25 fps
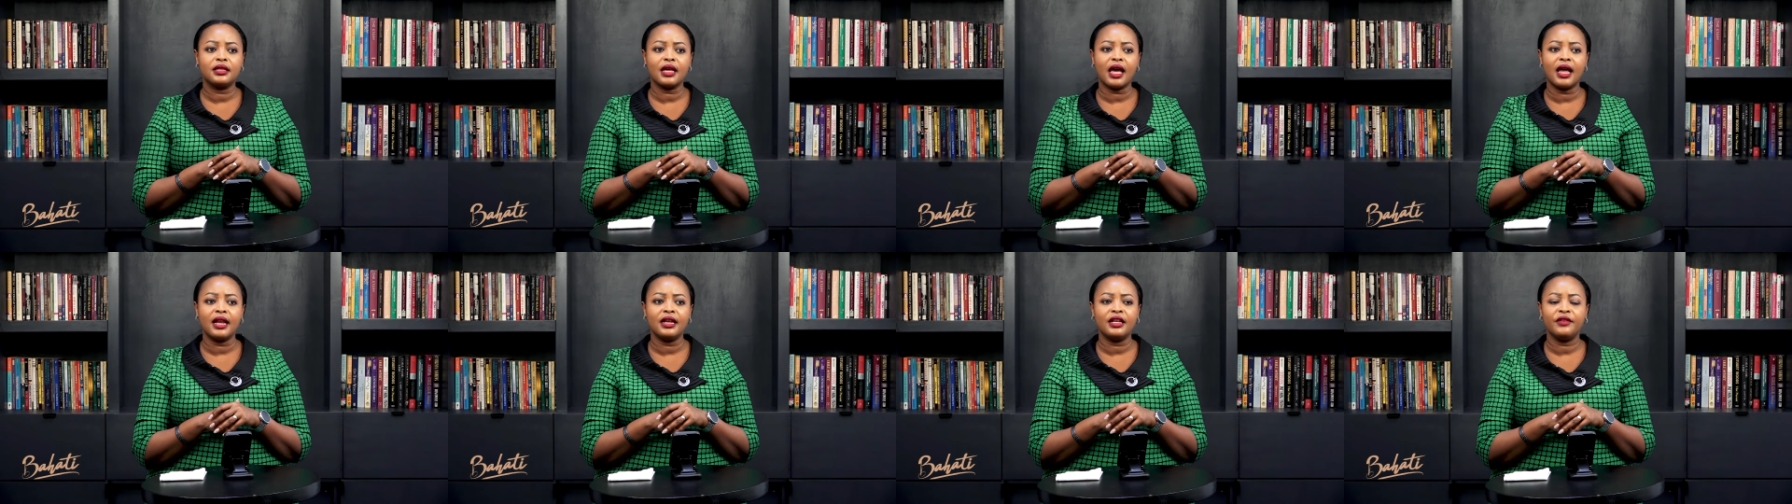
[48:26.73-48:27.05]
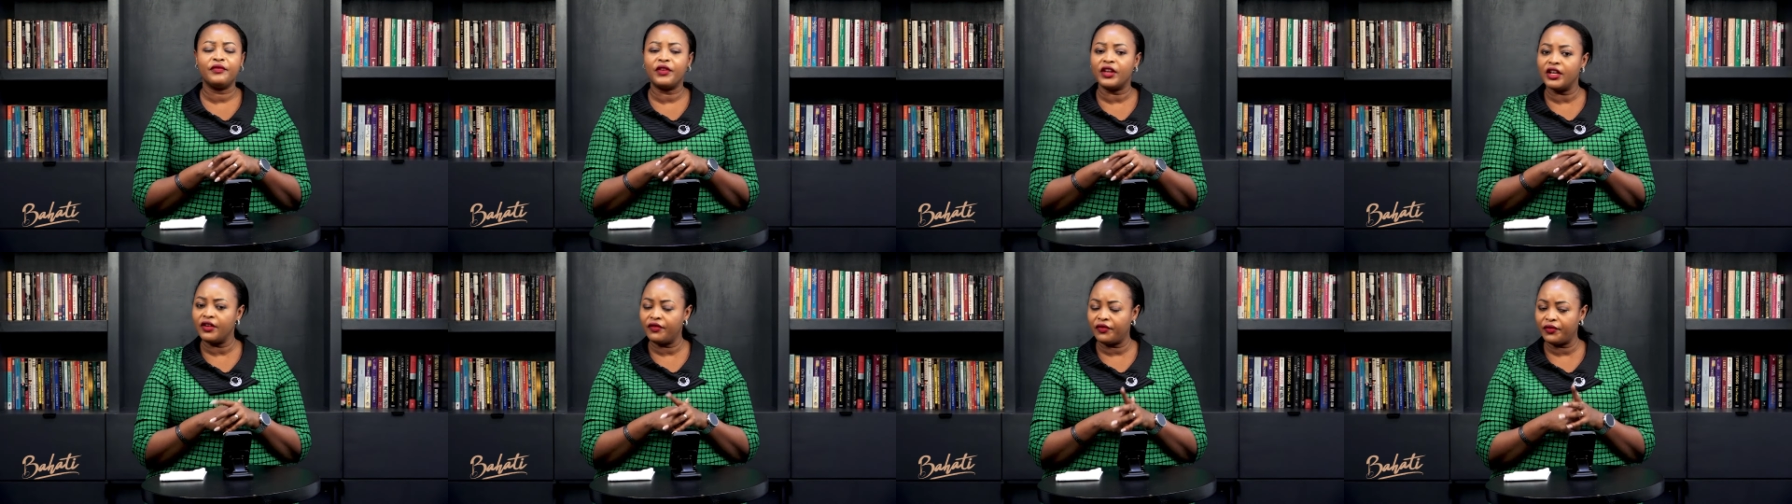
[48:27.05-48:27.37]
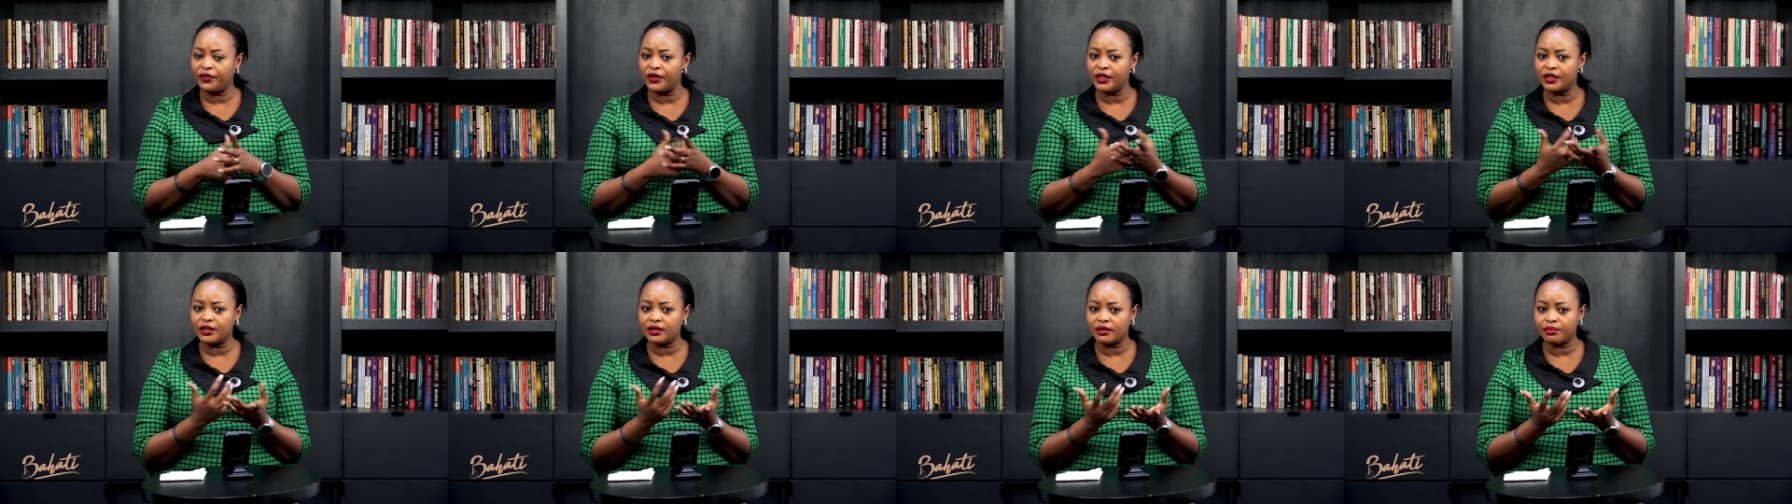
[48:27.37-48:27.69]
and even
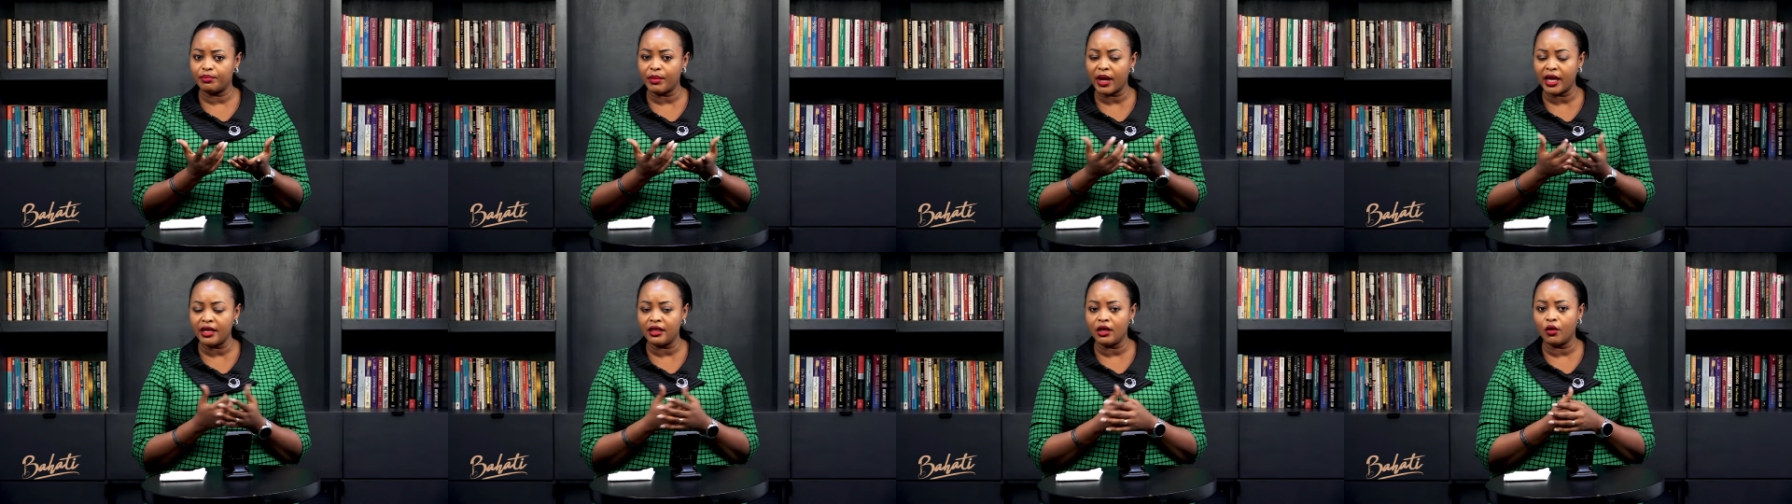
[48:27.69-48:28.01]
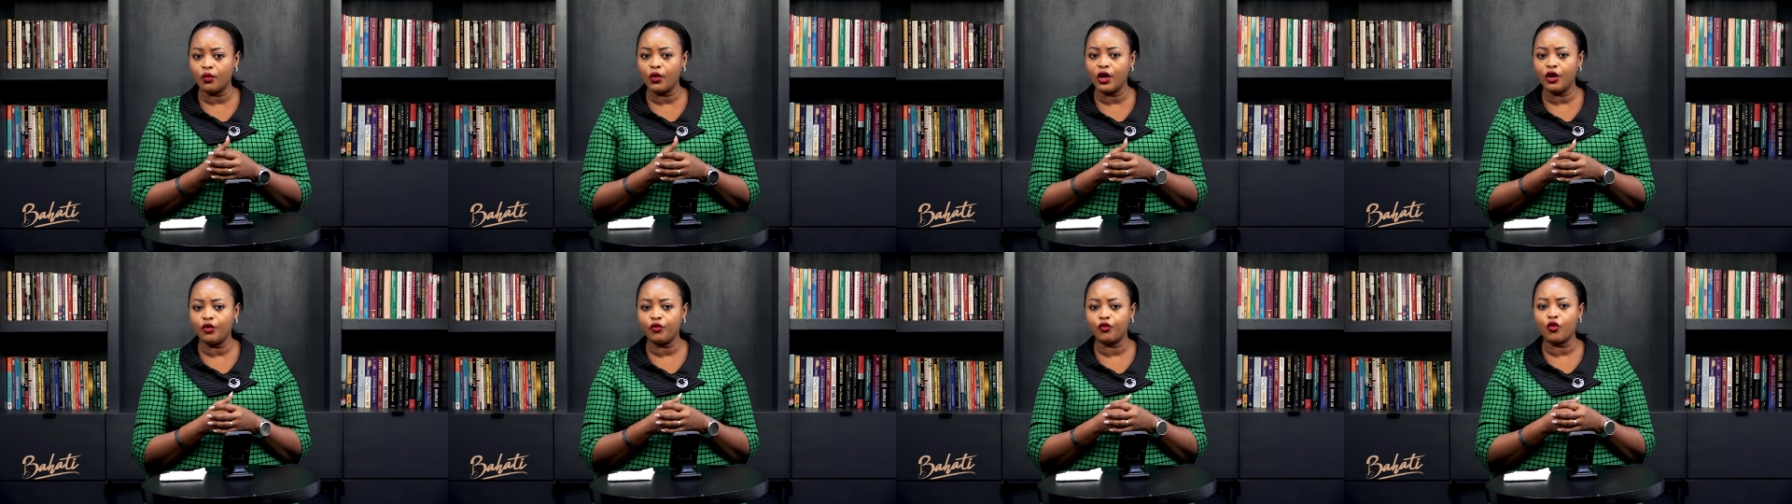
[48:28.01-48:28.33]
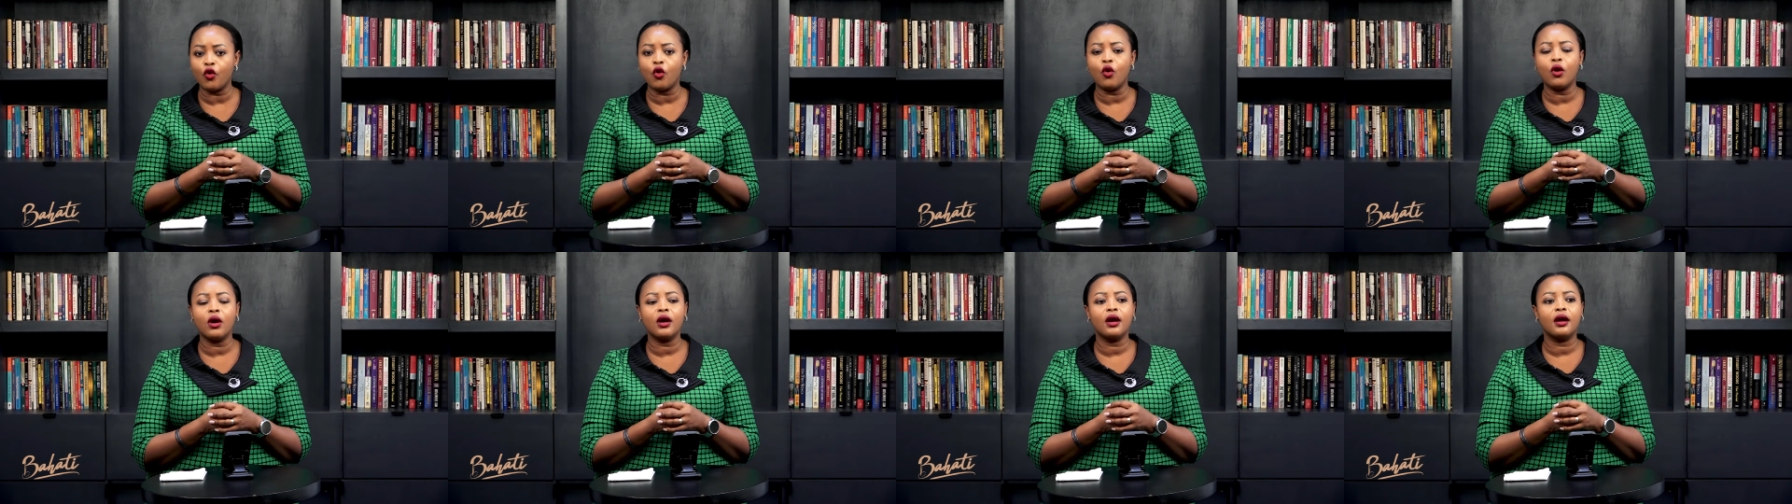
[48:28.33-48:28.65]
if it's, by the way,
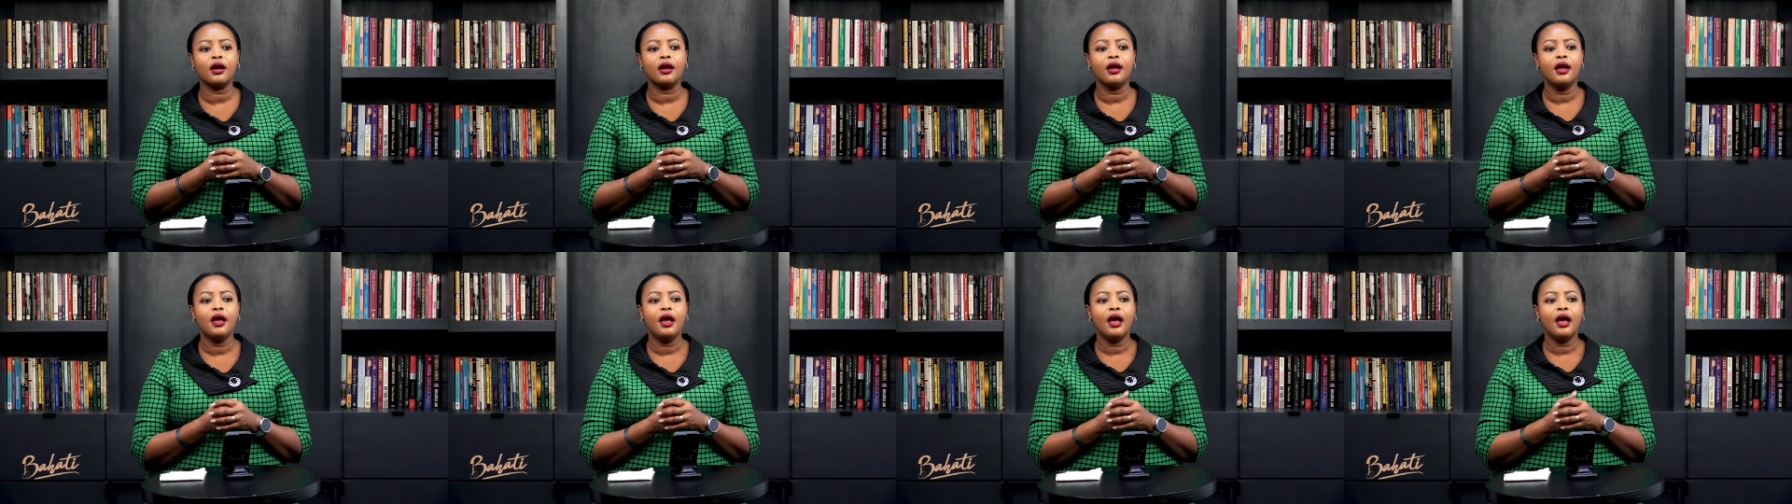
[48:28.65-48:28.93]
wrong,